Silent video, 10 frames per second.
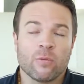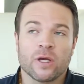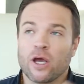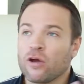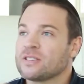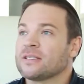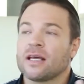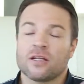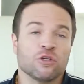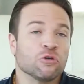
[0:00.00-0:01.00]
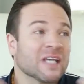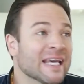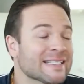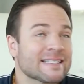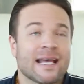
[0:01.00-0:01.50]
we go stay at a new
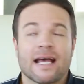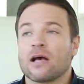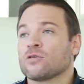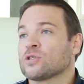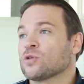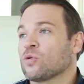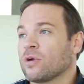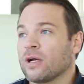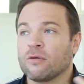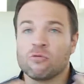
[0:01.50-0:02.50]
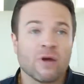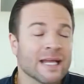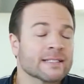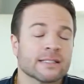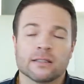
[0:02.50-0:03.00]
guest house or a
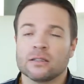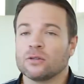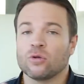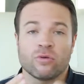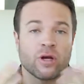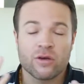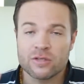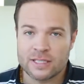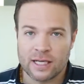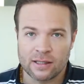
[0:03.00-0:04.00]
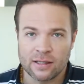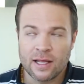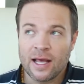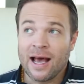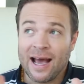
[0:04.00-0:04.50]
rental or a hotel,
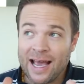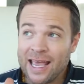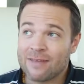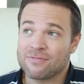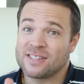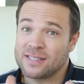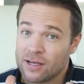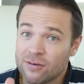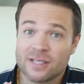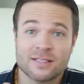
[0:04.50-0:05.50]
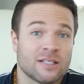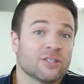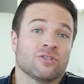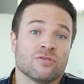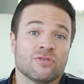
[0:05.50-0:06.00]
I have serious
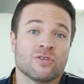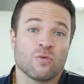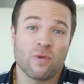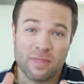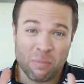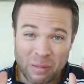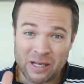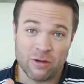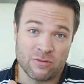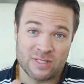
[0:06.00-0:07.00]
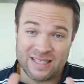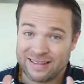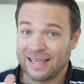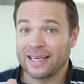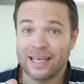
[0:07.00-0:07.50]
issues with the pillows
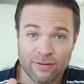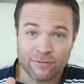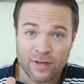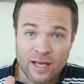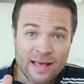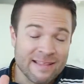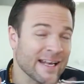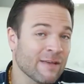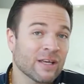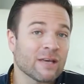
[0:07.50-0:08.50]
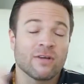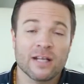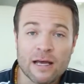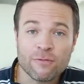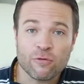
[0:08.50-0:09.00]
that they give. They never give
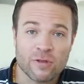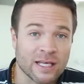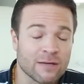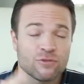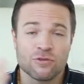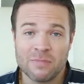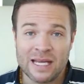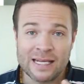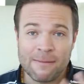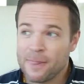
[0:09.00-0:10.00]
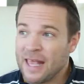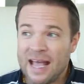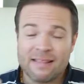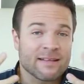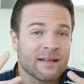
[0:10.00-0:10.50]
enough or they give too many
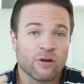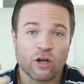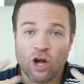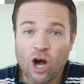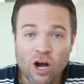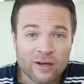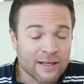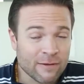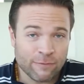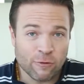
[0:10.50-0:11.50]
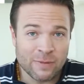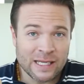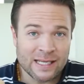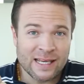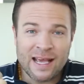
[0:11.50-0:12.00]
and then they're not hard enough for
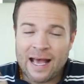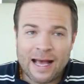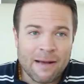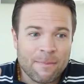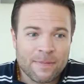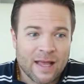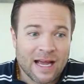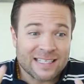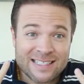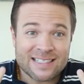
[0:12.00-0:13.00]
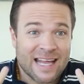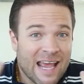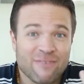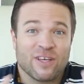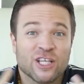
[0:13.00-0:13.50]
me. Um, I just
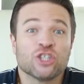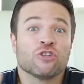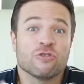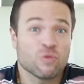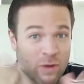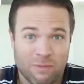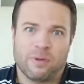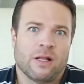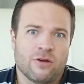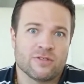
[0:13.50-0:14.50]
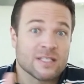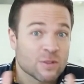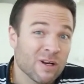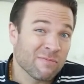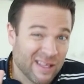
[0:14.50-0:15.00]
have issues with pillows.
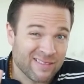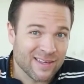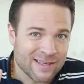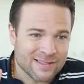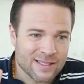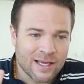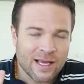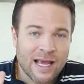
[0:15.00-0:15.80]
That's one of my things.